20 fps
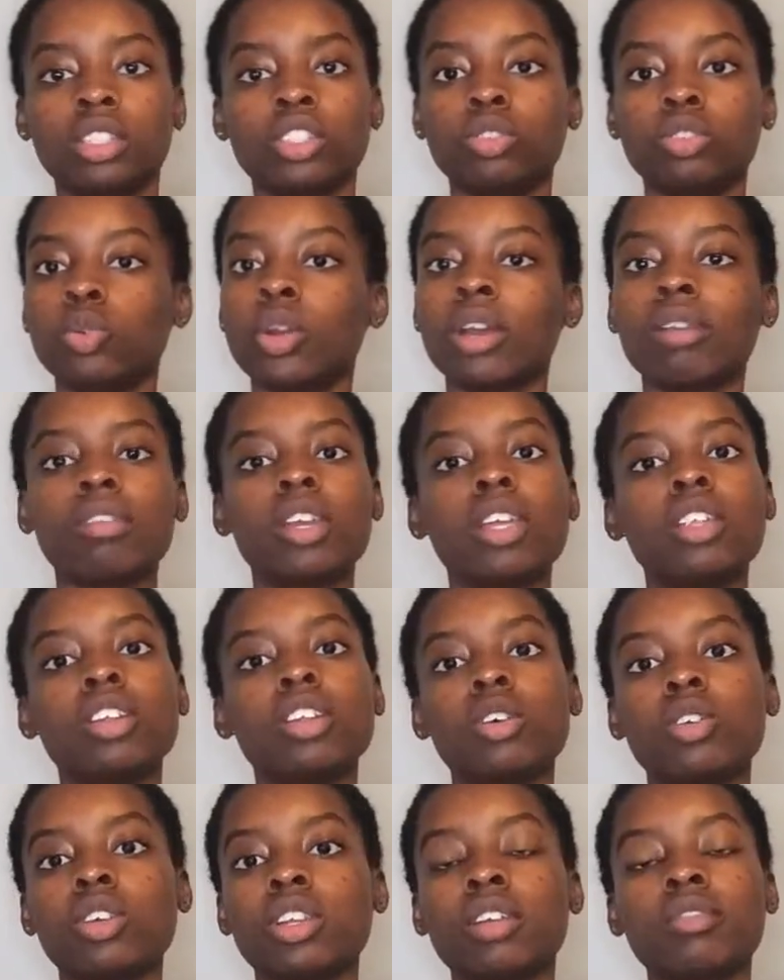You already
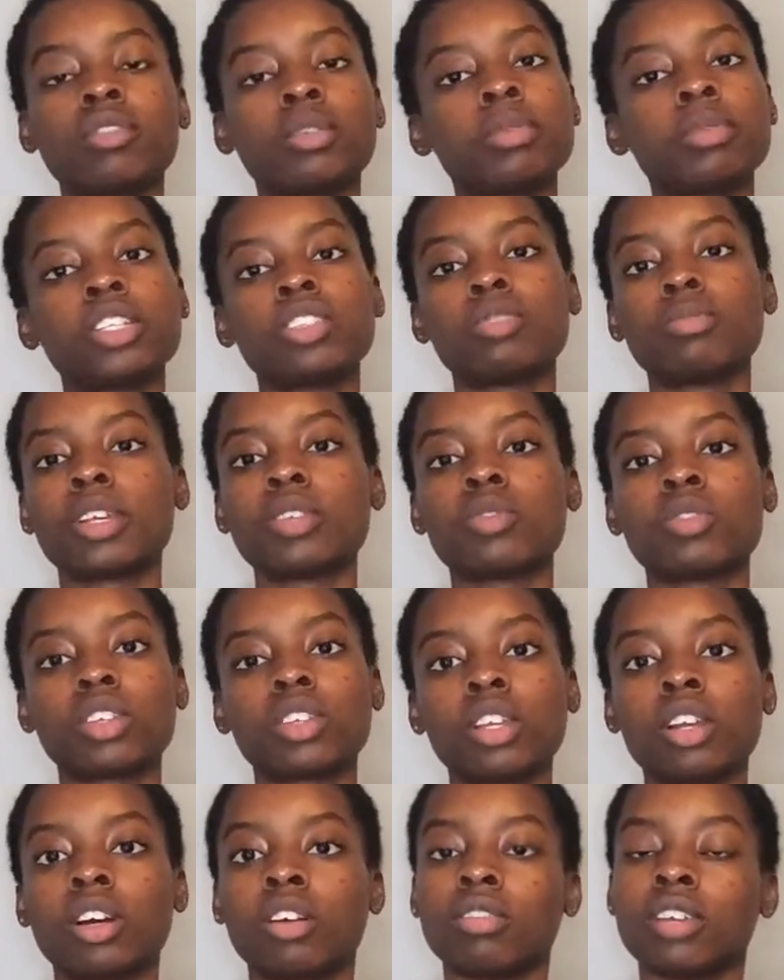know, get off the bus, you might as well
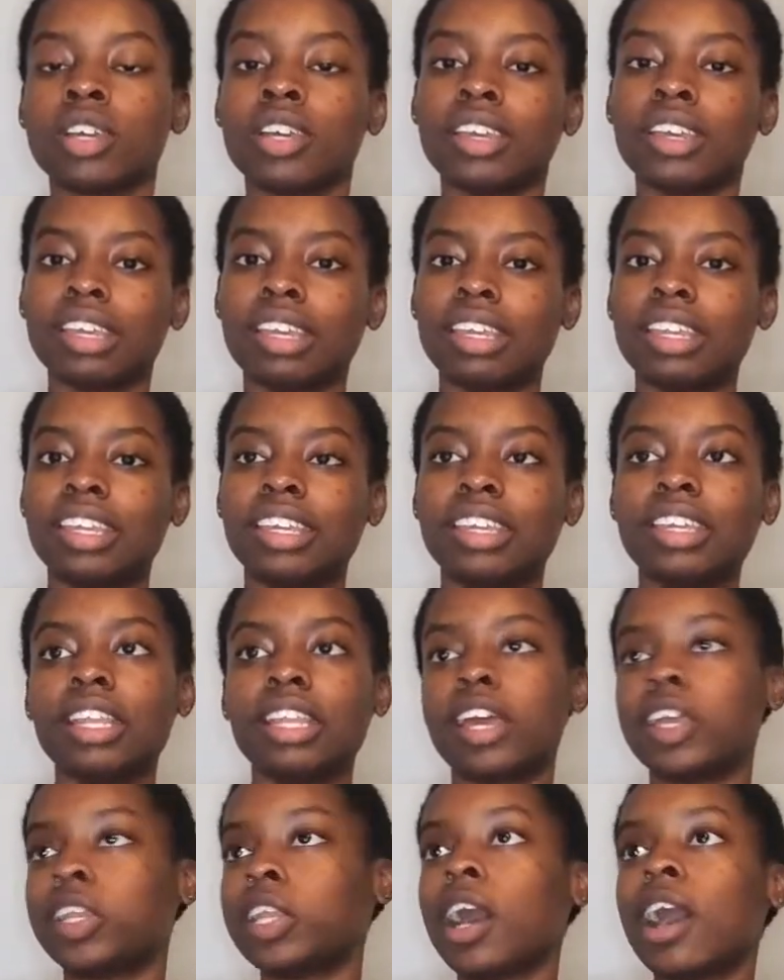get off. And then he
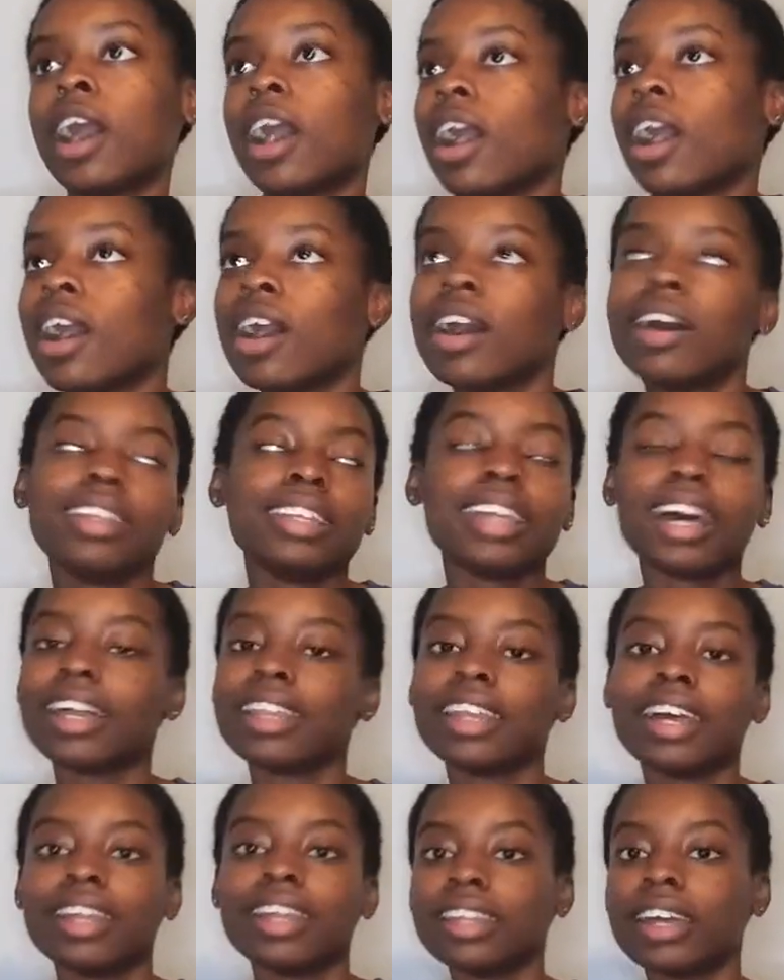like, nah, I
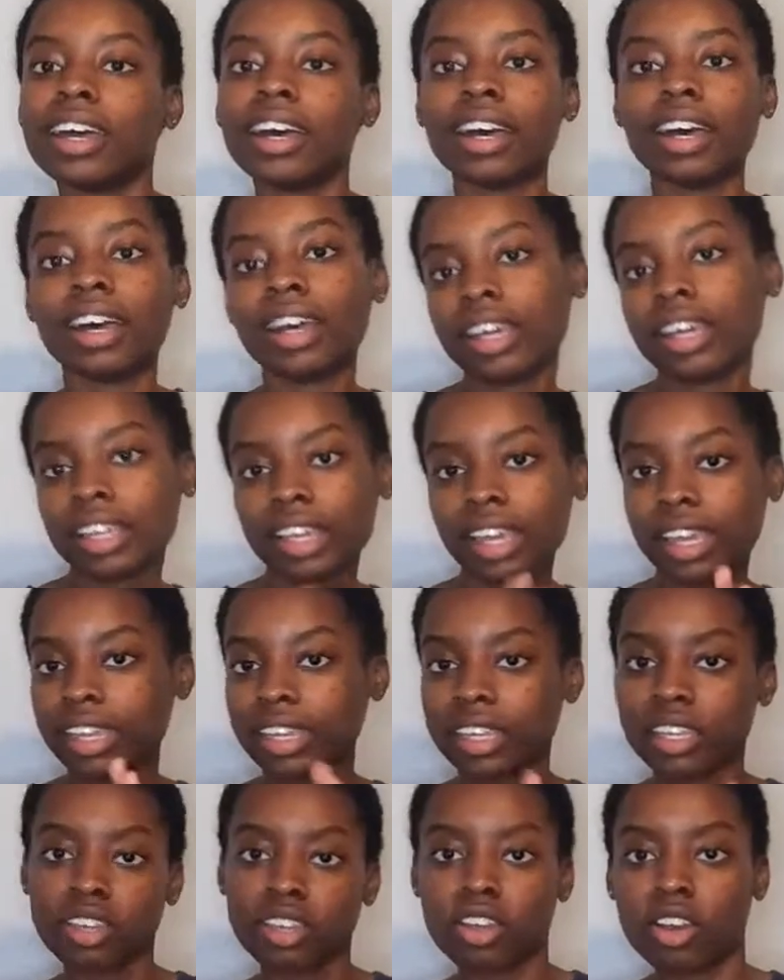
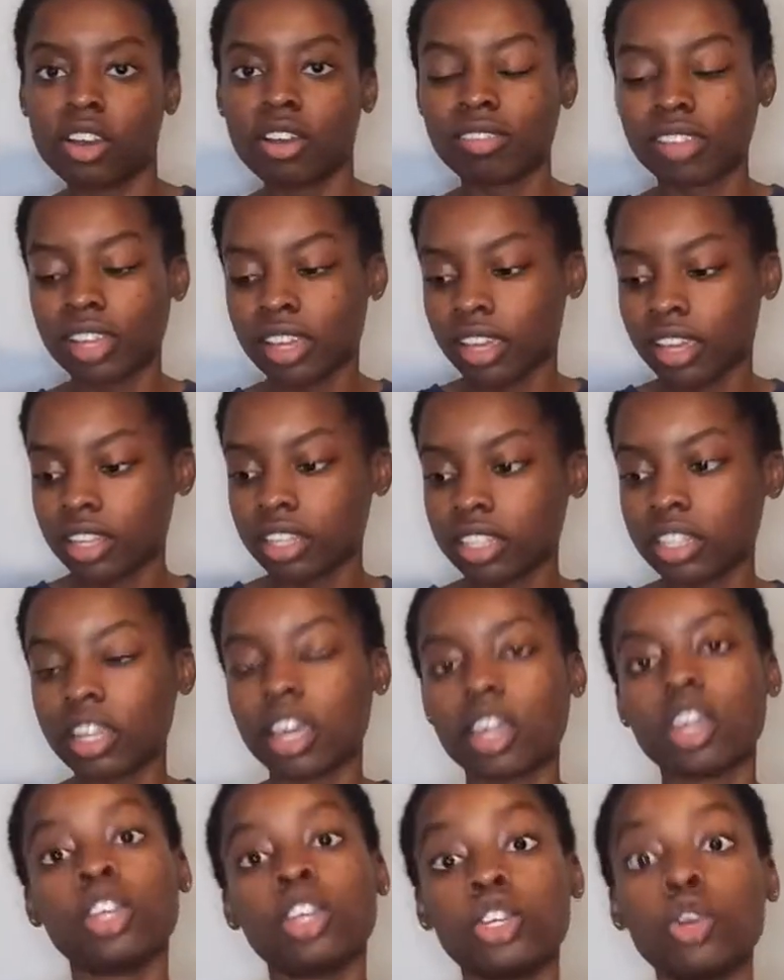ain't getting off. And he
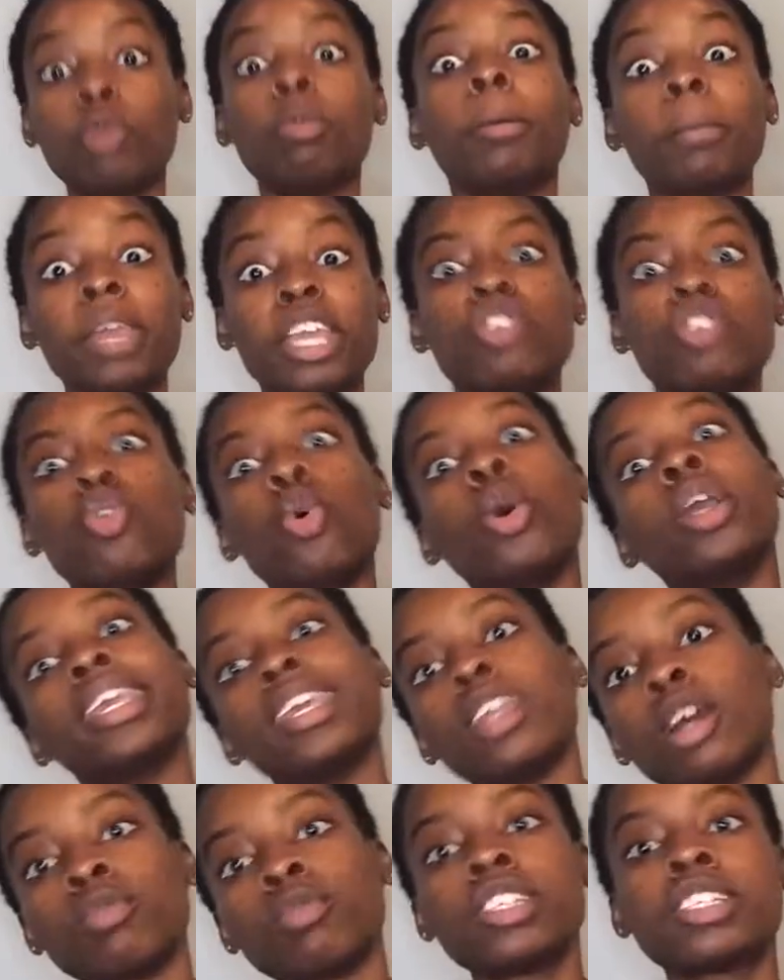like, yo, my man, you gonna
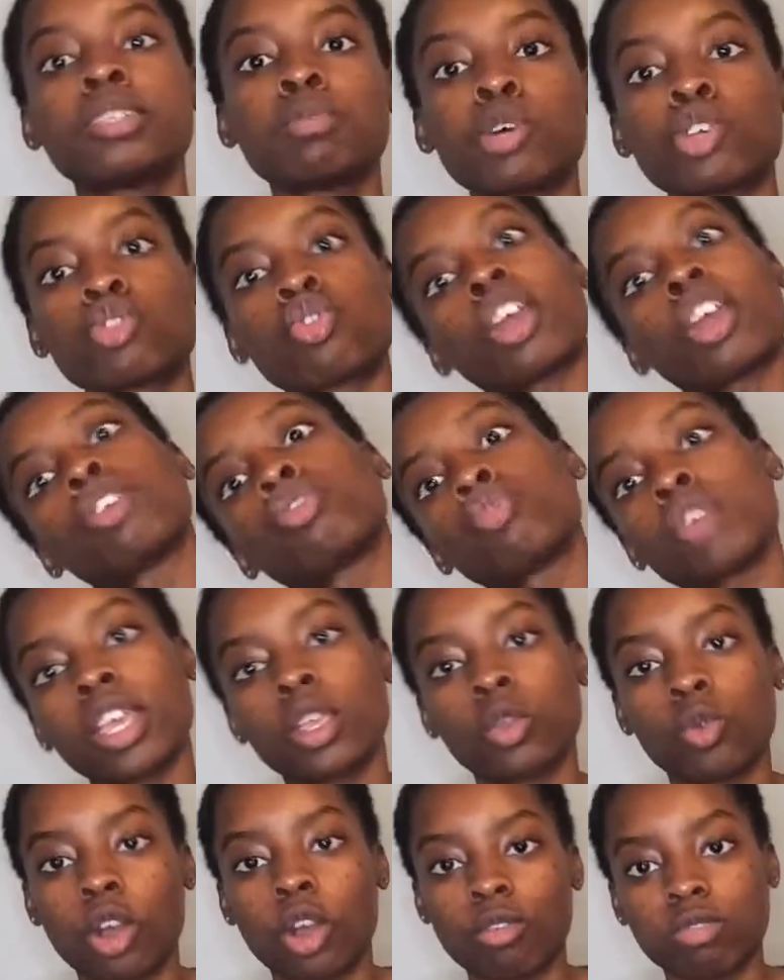get off this bus so I can
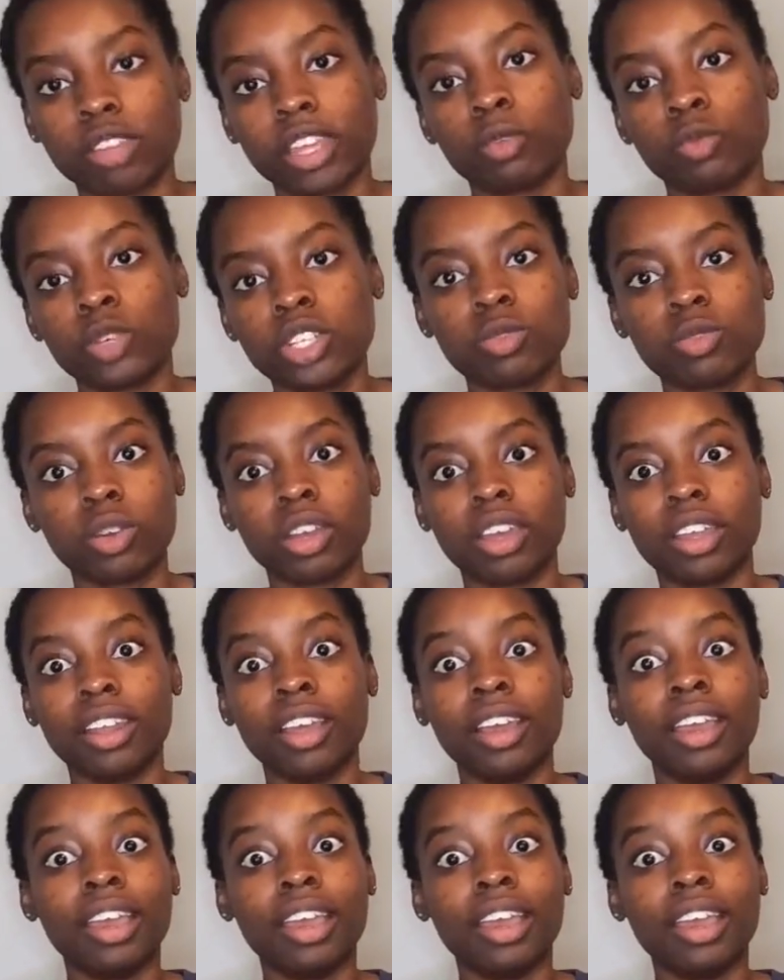drag you off. Like, which one?